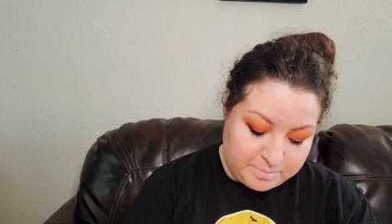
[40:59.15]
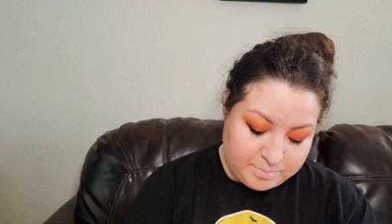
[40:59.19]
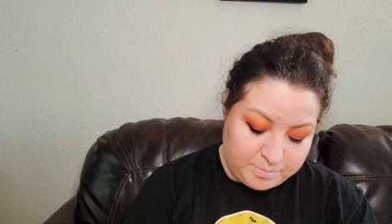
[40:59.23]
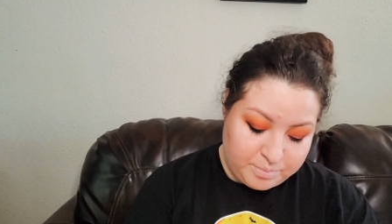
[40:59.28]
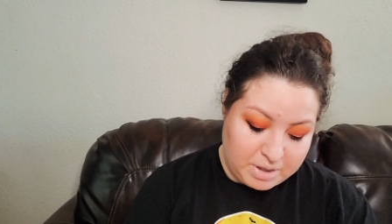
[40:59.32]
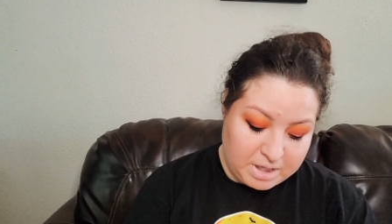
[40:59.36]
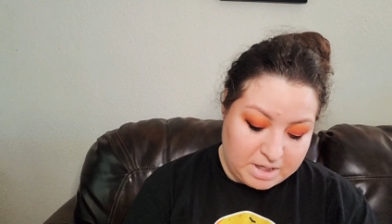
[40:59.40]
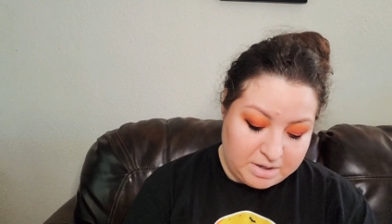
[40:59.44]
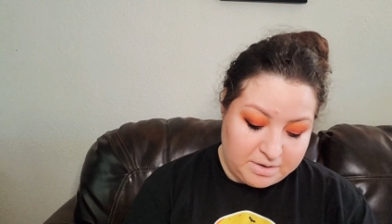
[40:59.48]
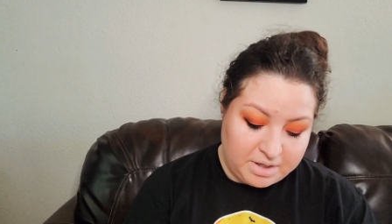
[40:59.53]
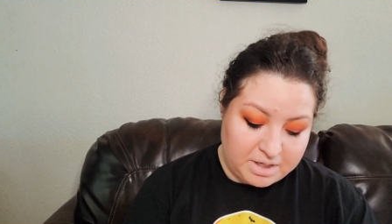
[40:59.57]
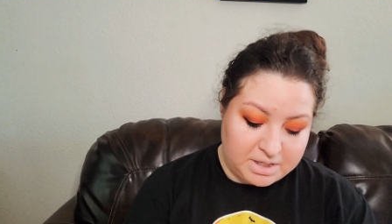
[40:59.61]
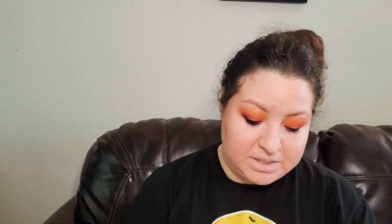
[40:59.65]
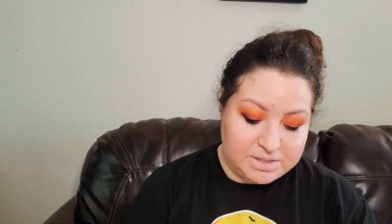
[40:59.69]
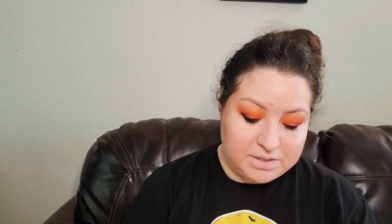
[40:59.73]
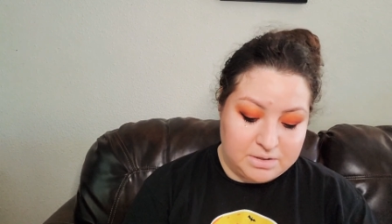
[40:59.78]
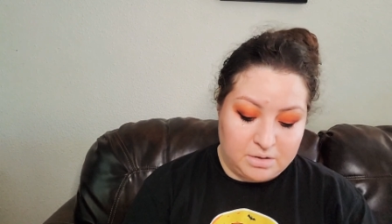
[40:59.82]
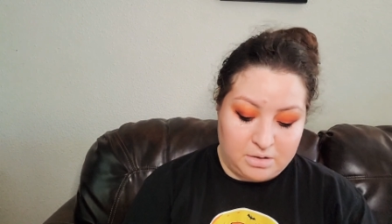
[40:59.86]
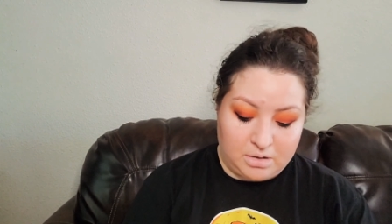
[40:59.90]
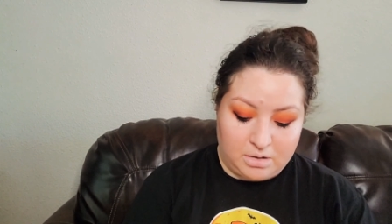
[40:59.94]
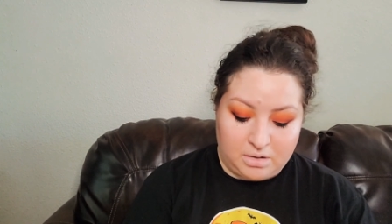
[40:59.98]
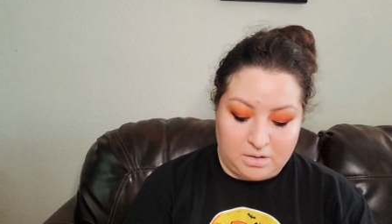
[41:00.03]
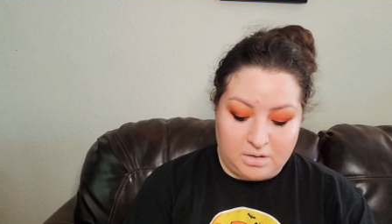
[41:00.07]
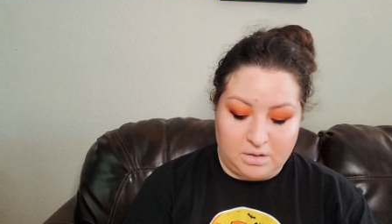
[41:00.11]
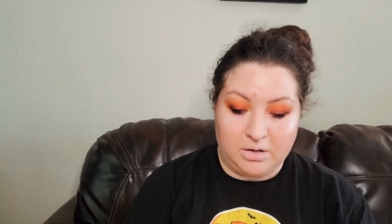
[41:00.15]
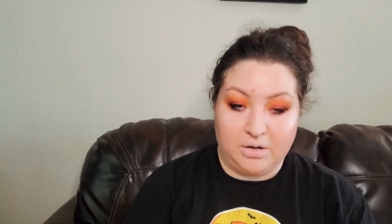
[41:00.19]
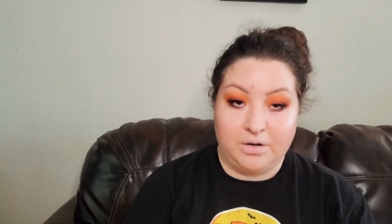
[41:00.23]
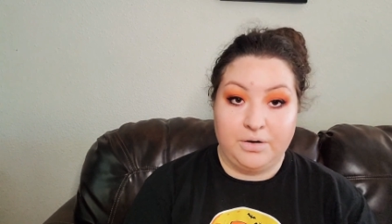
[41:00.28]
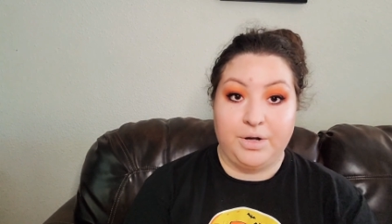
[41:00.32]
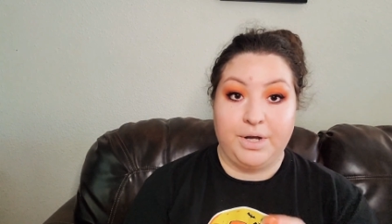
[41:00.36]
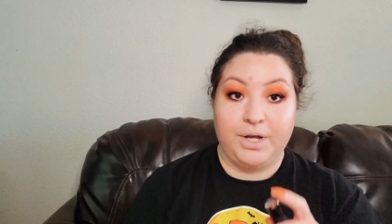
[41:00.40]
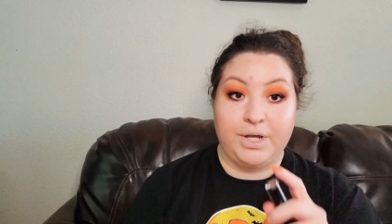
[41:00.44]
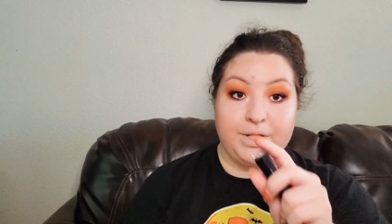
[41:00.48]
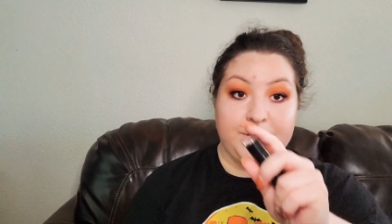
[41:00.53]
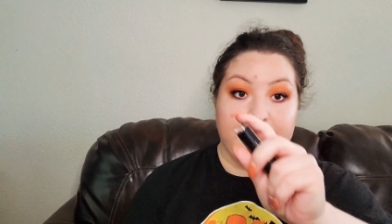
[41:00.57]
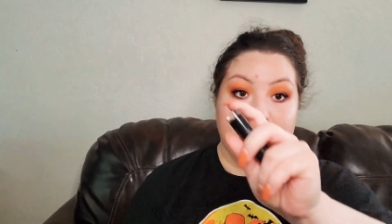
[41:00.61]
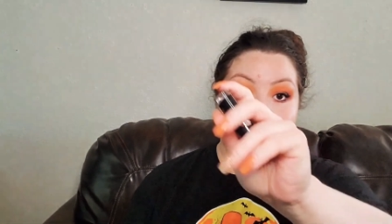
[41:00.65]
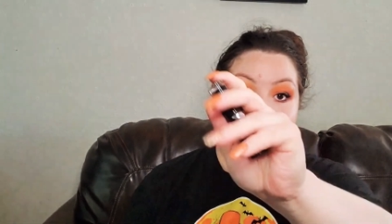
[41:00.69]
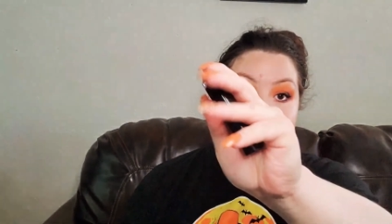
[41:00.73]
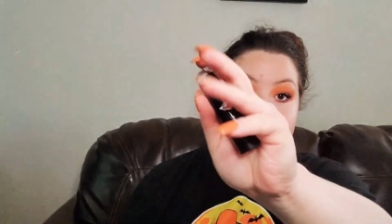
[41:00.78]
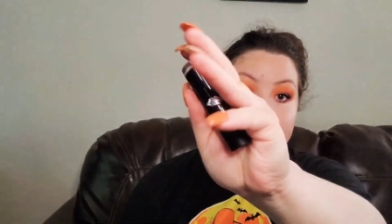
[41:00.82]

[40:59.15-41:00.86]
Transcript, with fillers: Bare It All. And